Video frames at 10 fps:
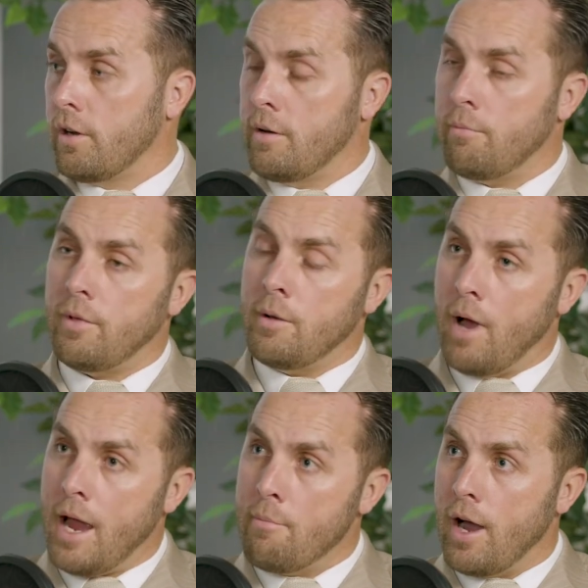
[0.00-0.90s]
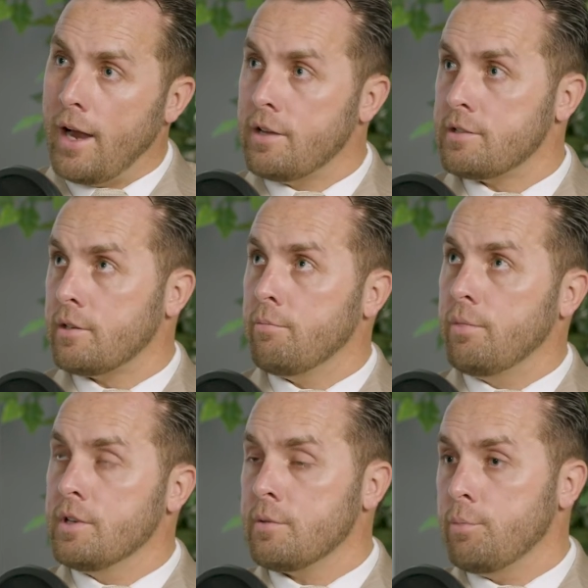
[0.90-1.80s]
in my mind, as a
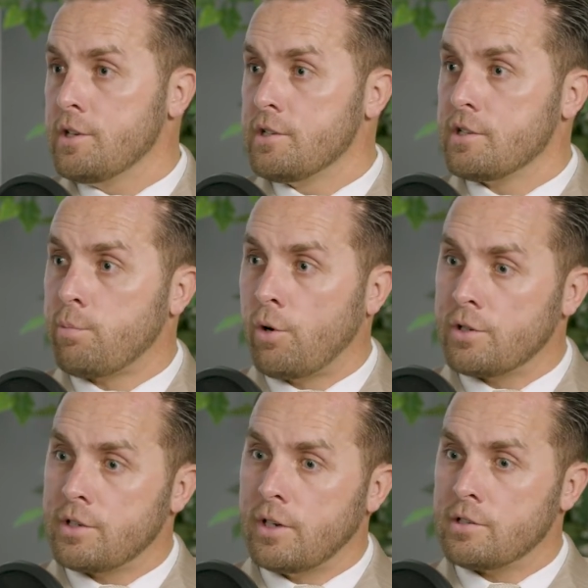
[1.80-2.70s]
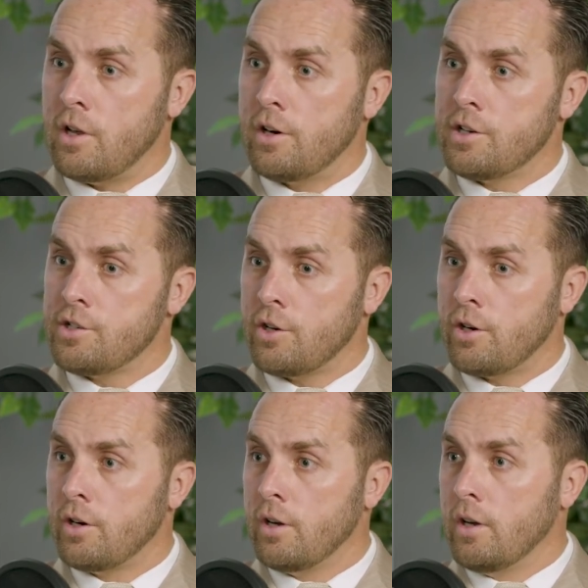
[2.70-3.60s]
business person, as long as
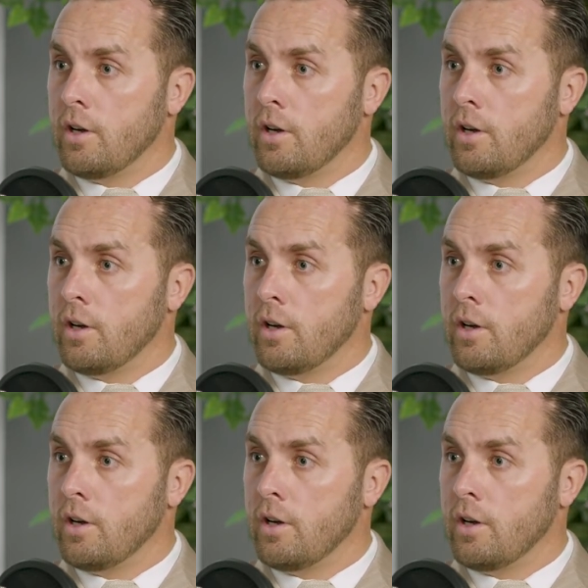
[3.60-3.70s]
you're